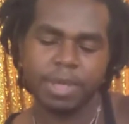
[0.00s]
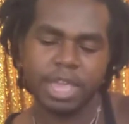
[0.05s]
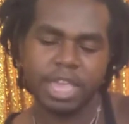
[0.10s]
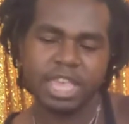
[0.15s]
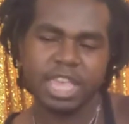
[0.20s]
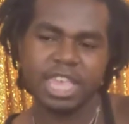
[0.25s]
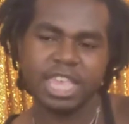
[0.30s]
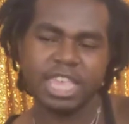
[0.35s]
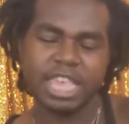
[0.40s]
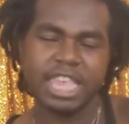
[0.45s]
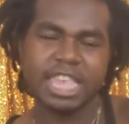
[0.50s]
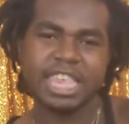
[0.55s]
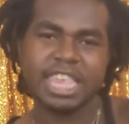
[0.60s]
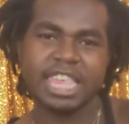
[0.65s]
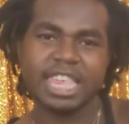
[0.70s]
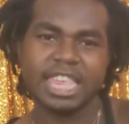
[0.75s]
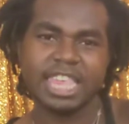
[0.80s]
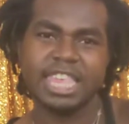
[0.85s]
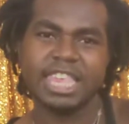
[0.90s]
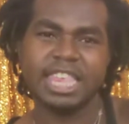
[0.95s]

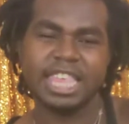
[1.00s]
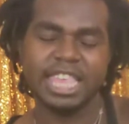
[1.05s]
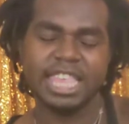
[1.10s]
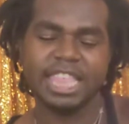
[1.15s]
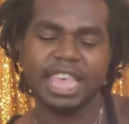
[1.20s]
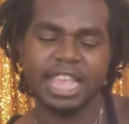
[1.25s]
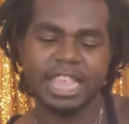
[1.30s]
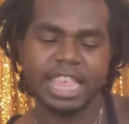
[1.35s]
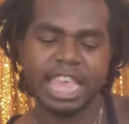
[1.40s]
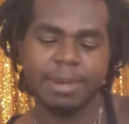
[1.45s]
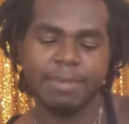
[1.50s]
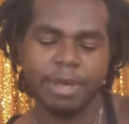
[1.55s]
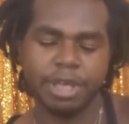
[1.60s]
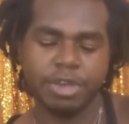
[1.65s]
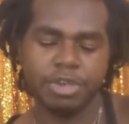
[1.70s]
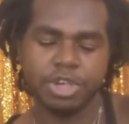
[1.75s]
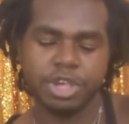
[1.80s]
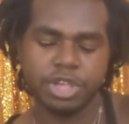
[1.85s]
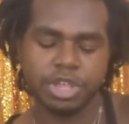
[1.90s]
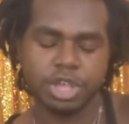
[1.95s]
It's that type of
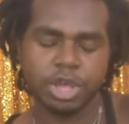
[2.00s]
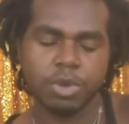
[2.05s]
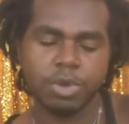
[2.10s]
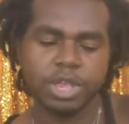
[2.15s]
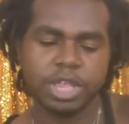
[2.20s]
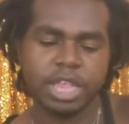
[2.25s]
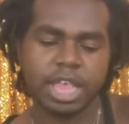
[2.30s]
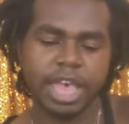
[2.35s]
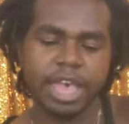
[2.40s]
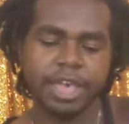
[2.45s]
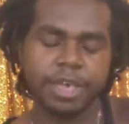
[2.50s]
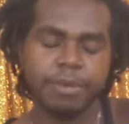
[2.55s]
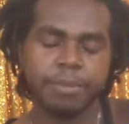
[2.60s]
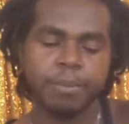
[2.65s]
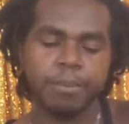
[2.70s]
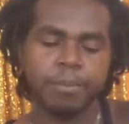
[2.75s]
energy. So it's like,